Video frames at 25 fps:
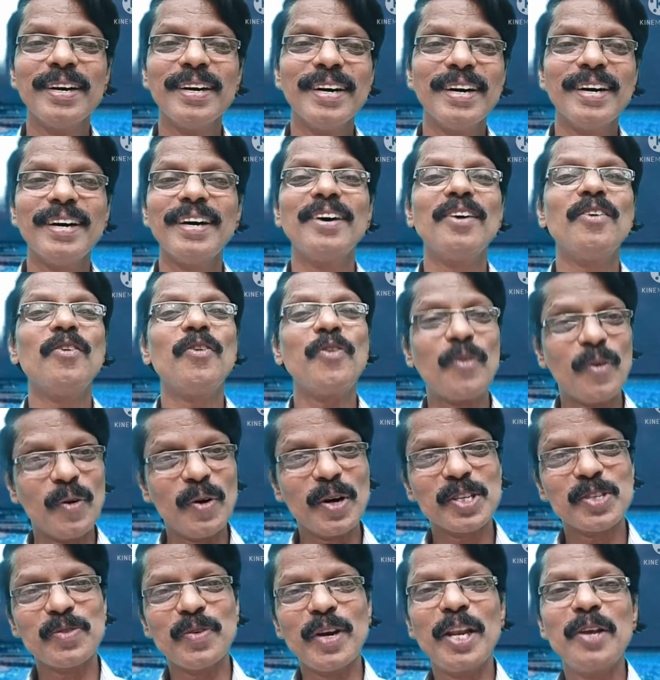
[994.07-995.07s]
Of
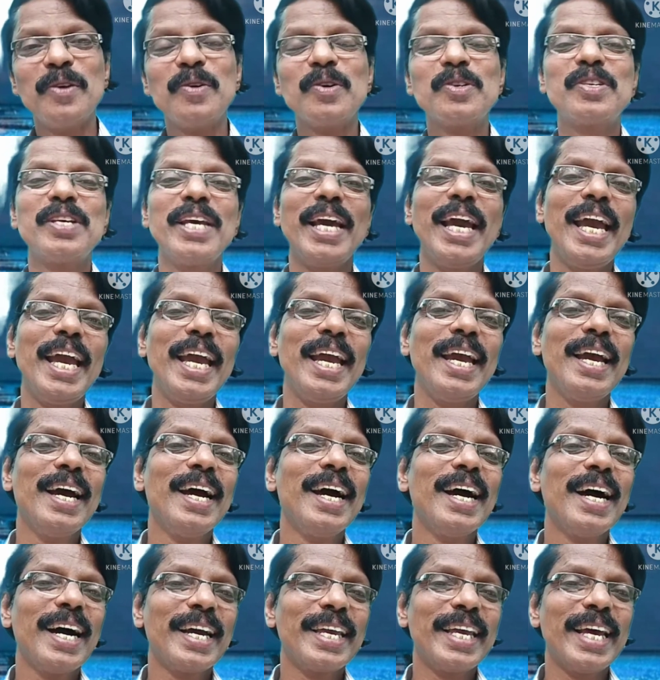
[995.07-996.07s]
course, when you see
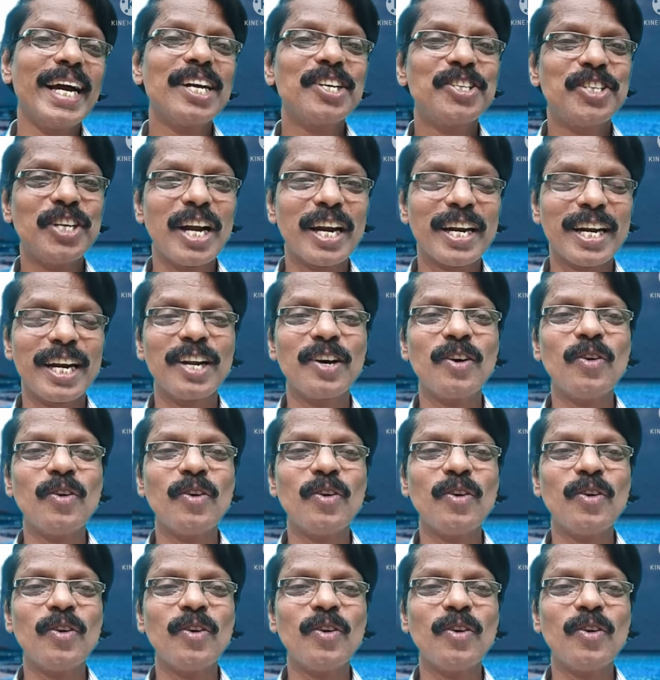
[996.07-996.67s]
young children